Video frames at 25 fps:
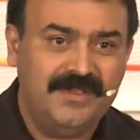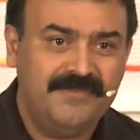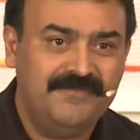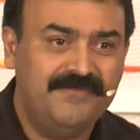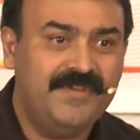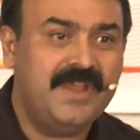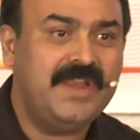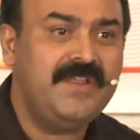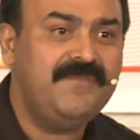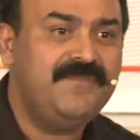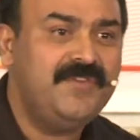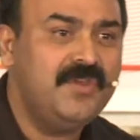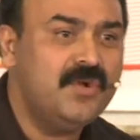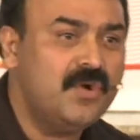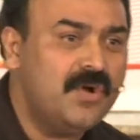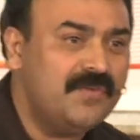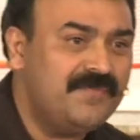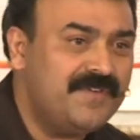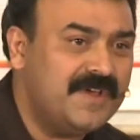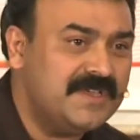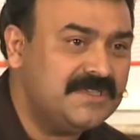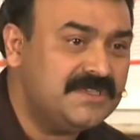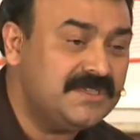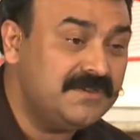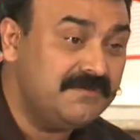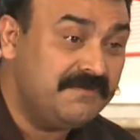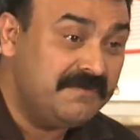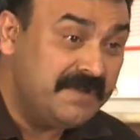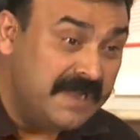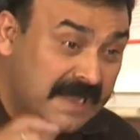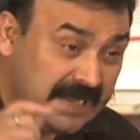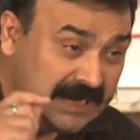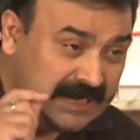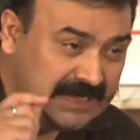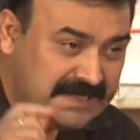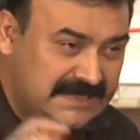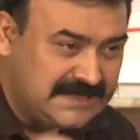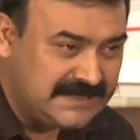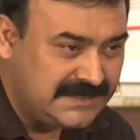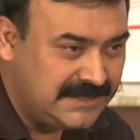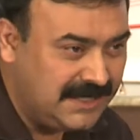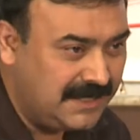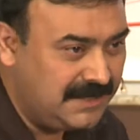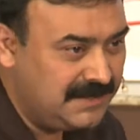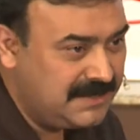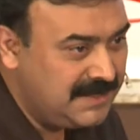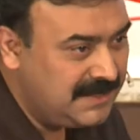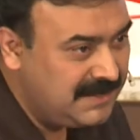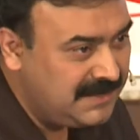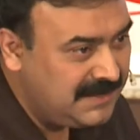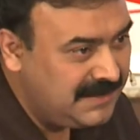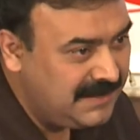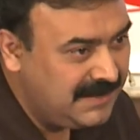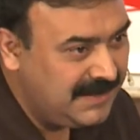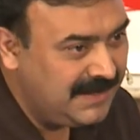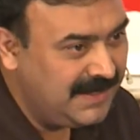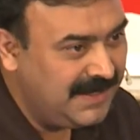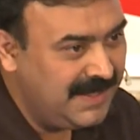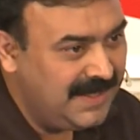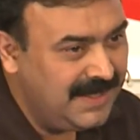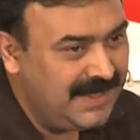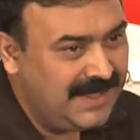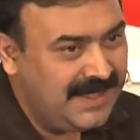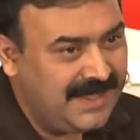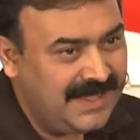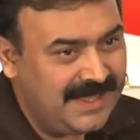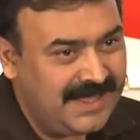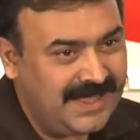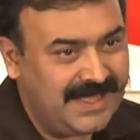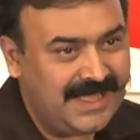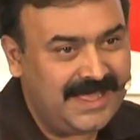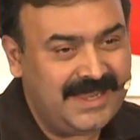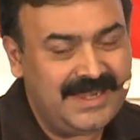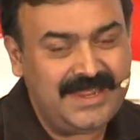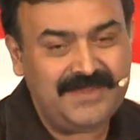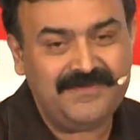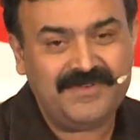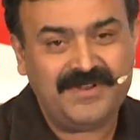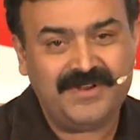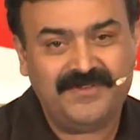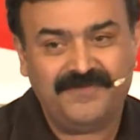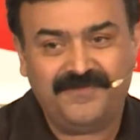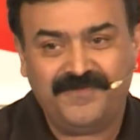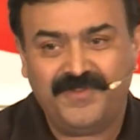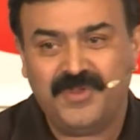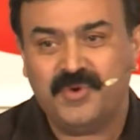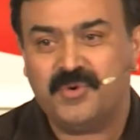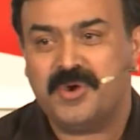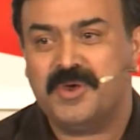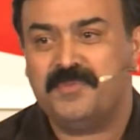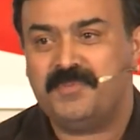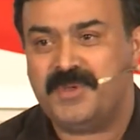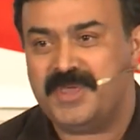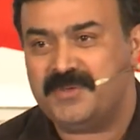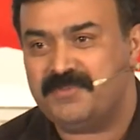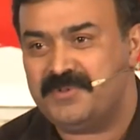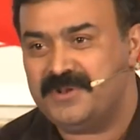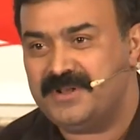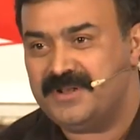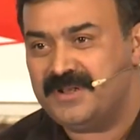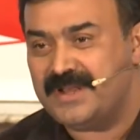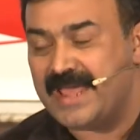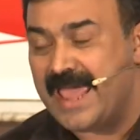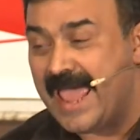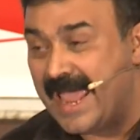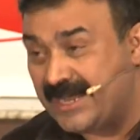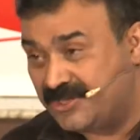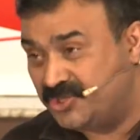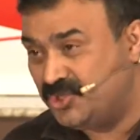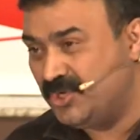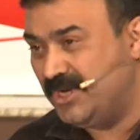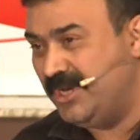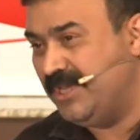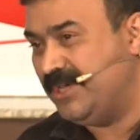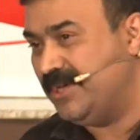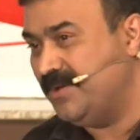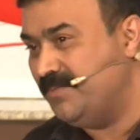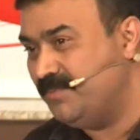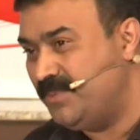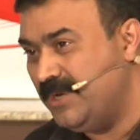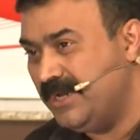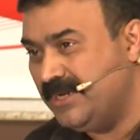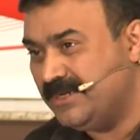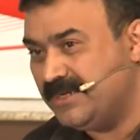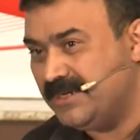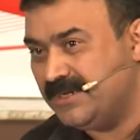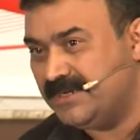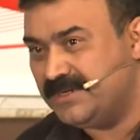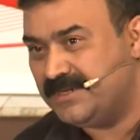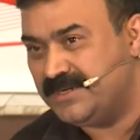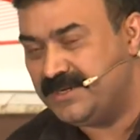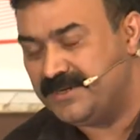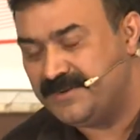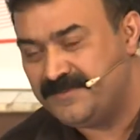Very few of us really started, and even fewer people actually complete it.